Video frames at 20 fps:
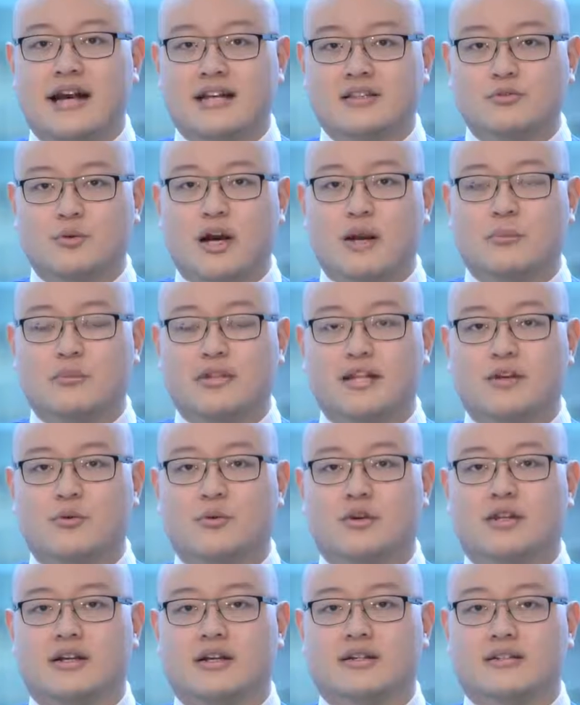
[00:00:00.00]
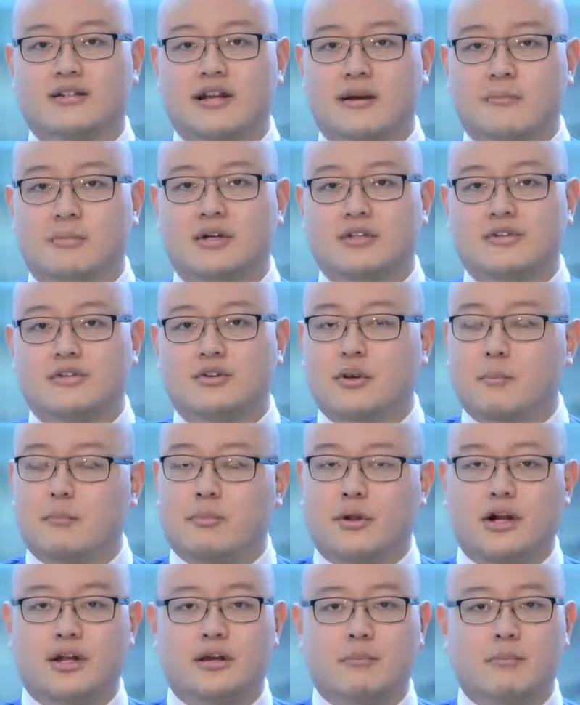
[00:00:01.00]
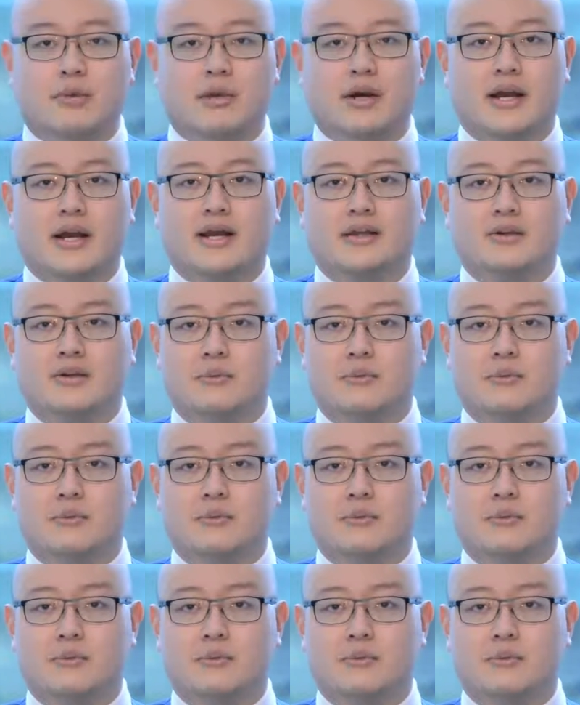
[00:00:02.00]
That's why I'm leading with it, because templates, you can plug and play.